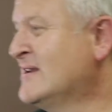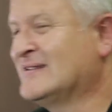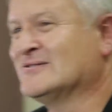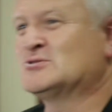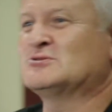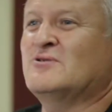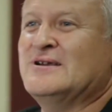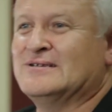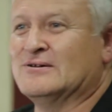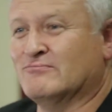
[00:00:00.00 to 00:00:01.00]
little
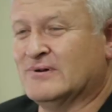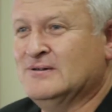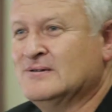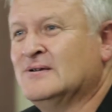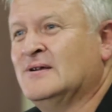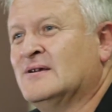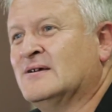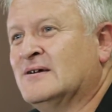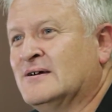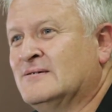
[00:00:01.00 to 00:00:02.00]
swing number,
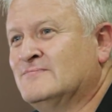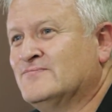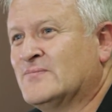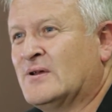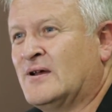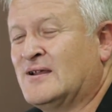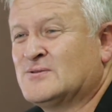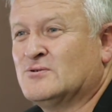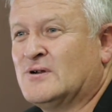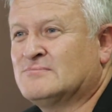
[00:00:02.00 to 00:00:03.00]
and I
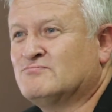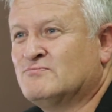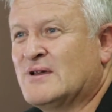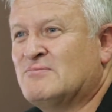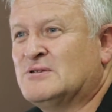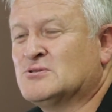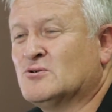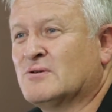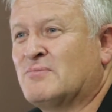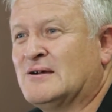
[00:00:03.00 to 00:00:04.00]
thought I'd maybe
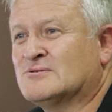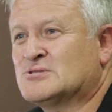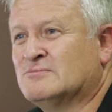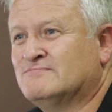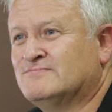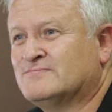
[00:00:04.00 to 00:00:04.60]
talk about some